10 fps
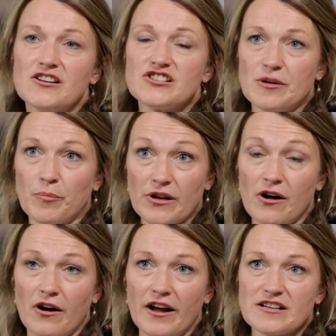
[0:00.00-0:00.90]
She
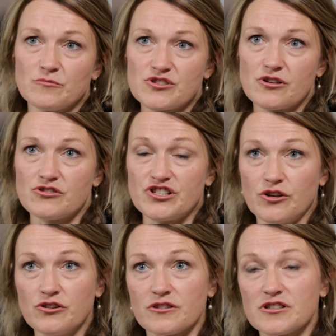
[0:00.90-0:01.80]
applied and was told she
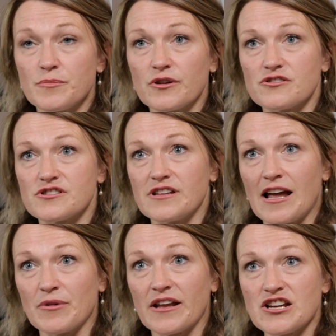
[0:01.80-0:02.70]
couldn't because the
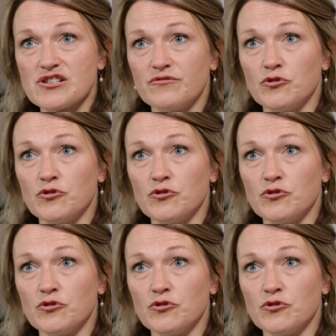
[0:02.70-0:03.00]
application